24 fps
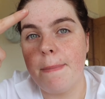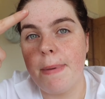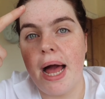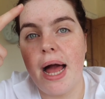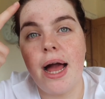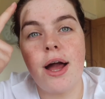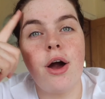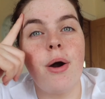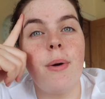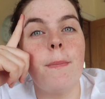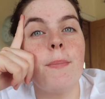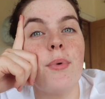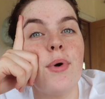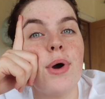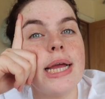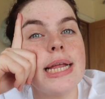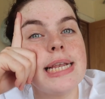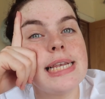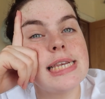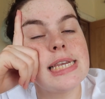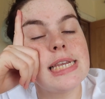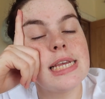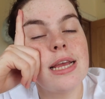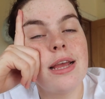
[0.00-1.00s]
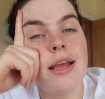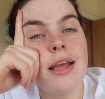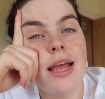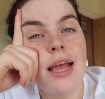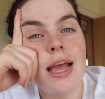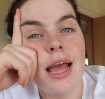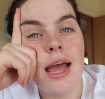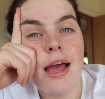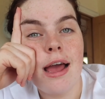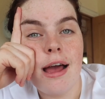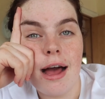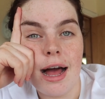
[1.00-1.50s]
bang on point.
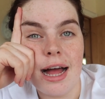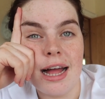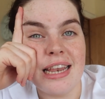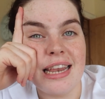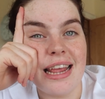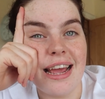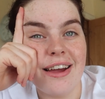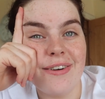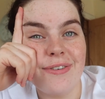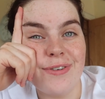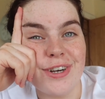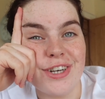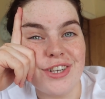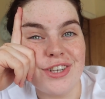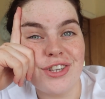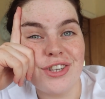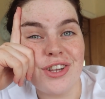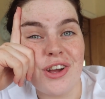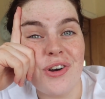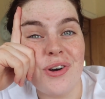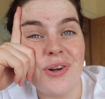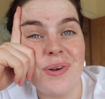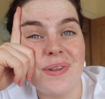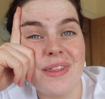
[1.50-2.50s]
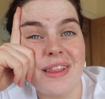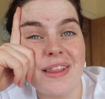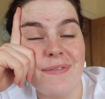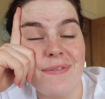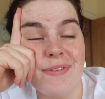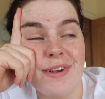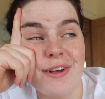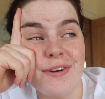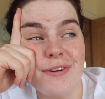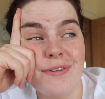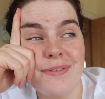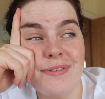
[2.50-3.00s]
And yeah, we're just going with the
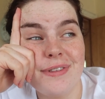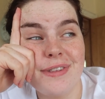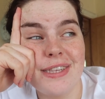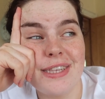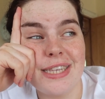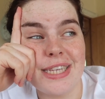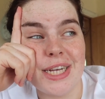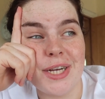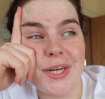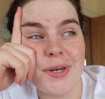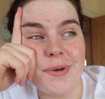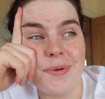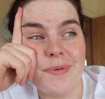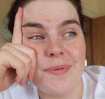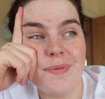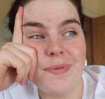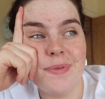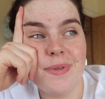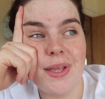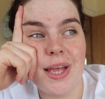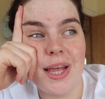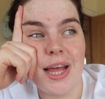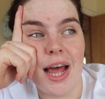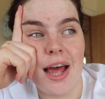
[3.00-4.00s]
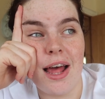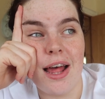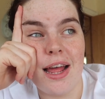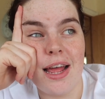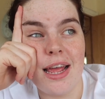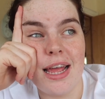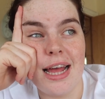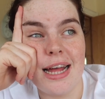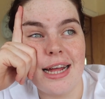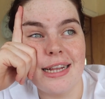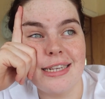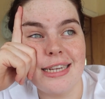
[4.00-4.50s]
flow. So
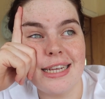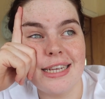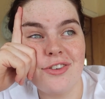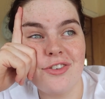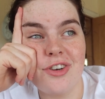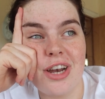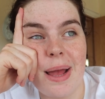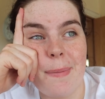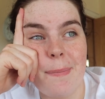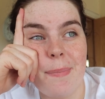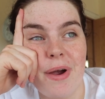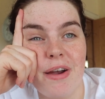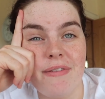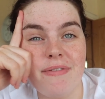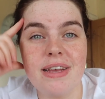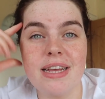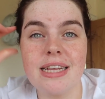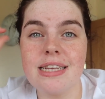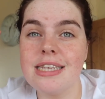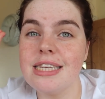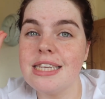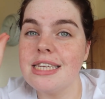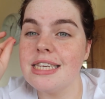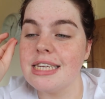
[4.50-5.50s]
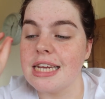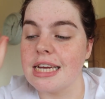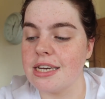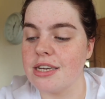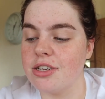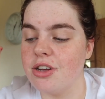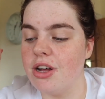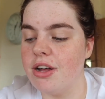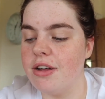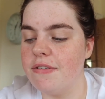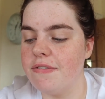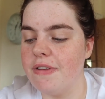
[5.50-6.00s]
I had yesterday perfect ticked
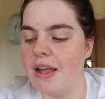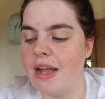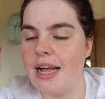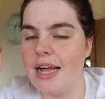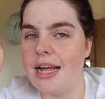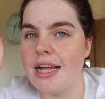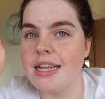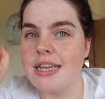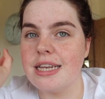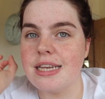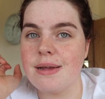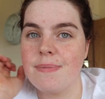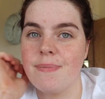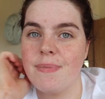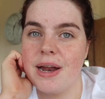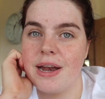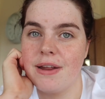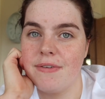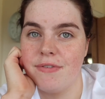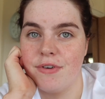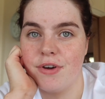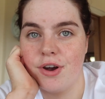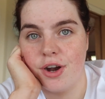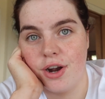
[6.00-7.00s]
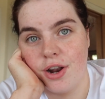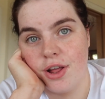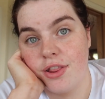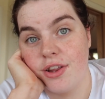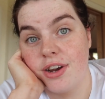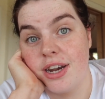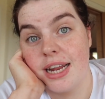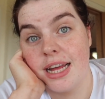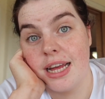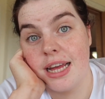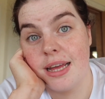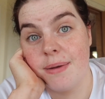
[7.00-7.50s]
off and I'm ready for
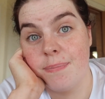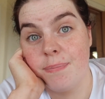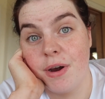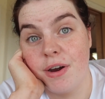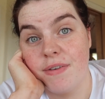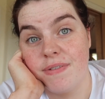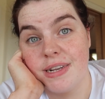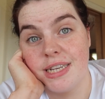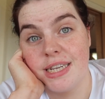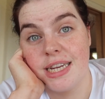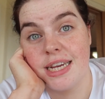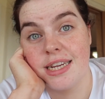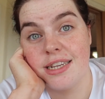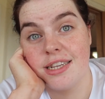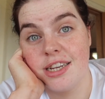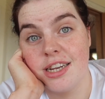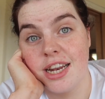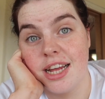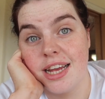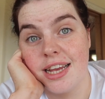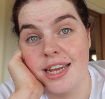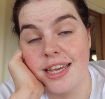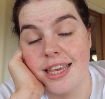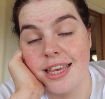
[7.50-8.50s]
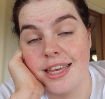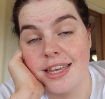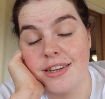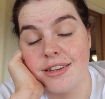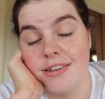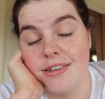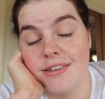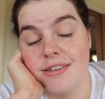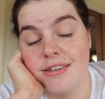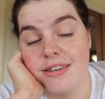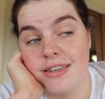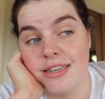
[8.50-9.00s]
another day, perfect day today
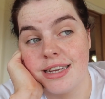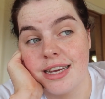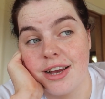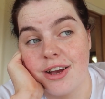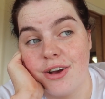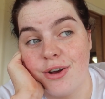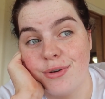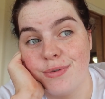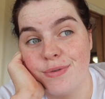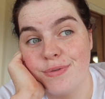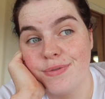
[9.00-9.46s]
again to tick off.